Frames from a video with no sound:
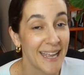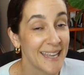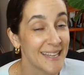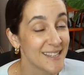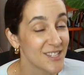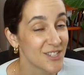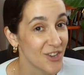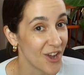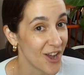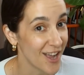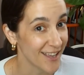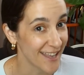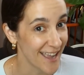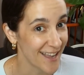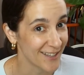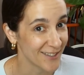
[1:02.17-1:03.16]
It's
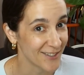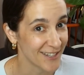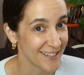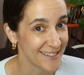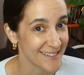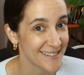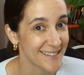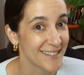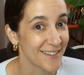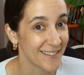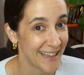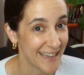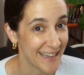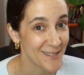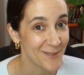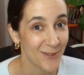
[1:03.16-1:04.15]
not calories. Now,
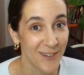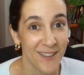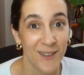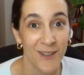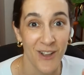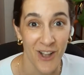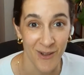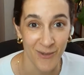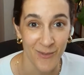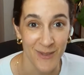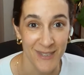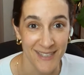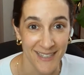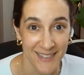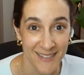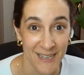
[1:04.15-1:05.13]
is one of the common
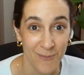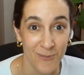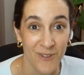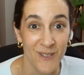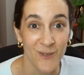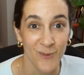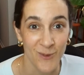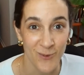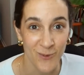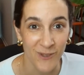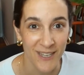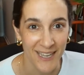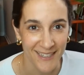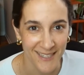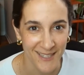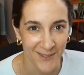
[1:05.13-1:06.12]
misconceptions, which we'll
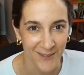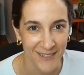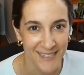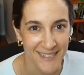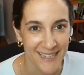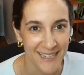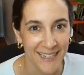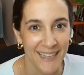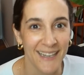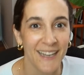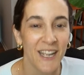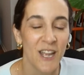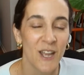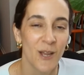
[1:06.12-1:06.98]
get to in a second.